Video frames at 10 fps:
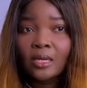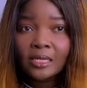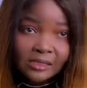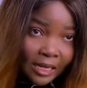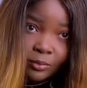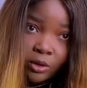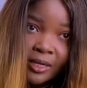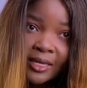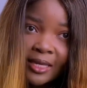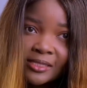I'm not really
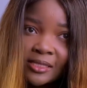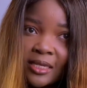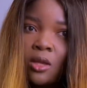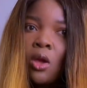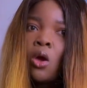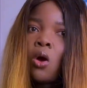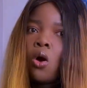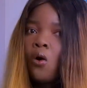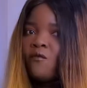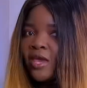getting it
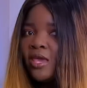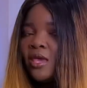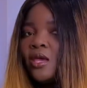over here.